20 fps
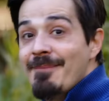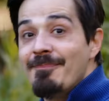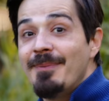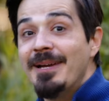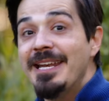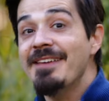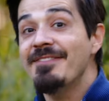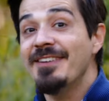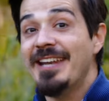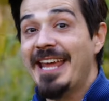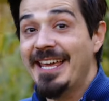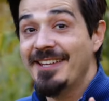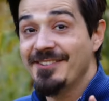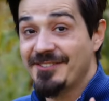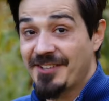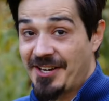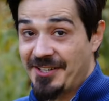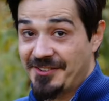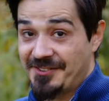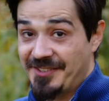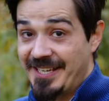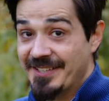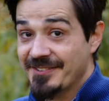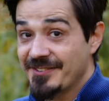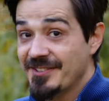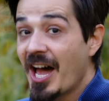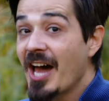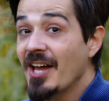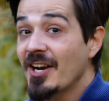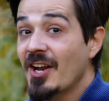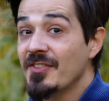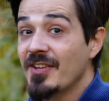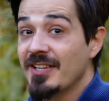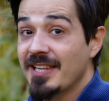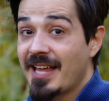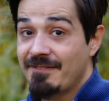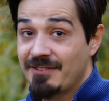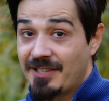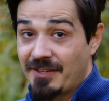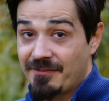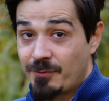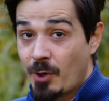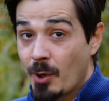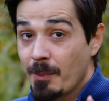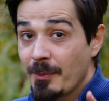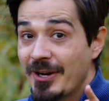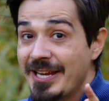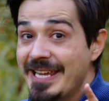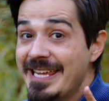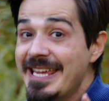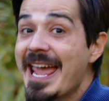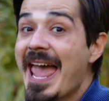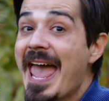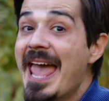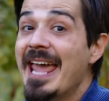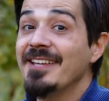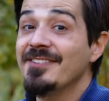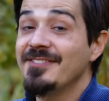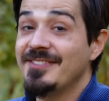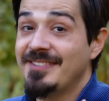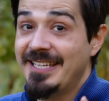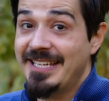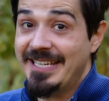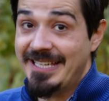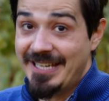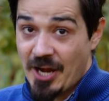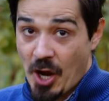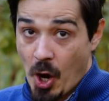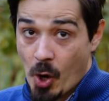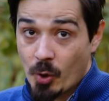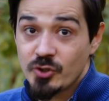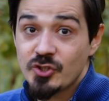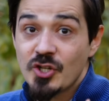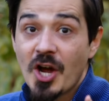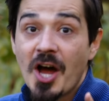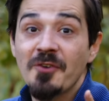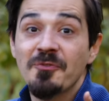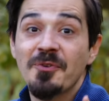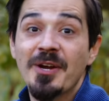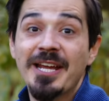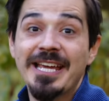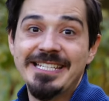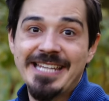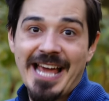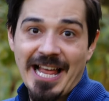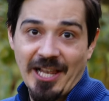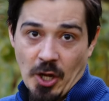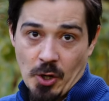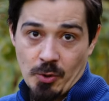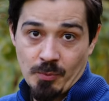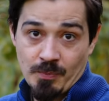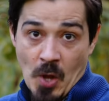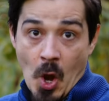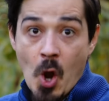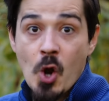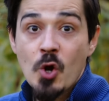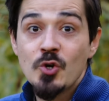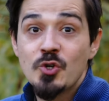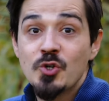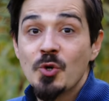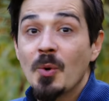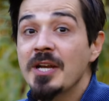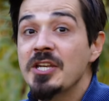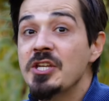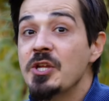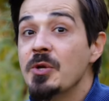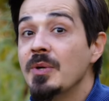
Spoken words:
but even his honesty is not on the level of former EA CEO John Riccitiello, who joined